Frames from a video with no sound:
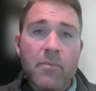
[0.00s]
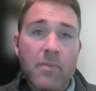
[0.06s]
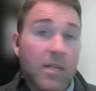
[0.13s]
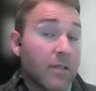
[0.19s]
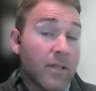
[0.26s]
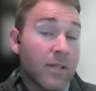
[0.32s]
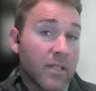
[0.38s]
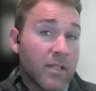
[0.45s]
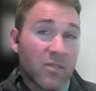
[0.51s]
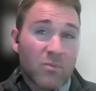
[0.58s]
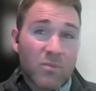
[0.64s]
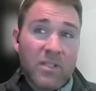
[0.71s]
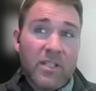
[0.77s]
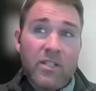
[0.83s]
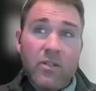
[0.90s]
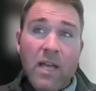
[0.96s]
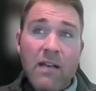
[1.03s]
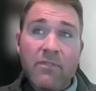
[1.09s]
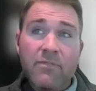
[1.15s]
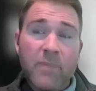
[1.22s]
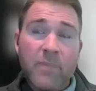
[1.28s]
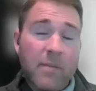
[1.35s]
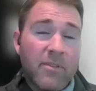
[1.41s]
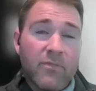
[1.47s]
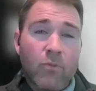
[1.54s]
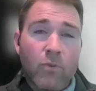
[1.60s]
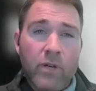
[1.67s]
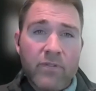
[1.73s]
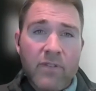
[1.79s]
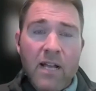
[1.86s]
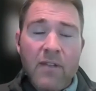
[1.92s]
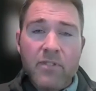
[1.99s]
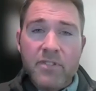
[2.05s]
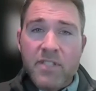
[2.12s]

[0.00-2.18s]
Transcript: I mean, really, you have maybe 45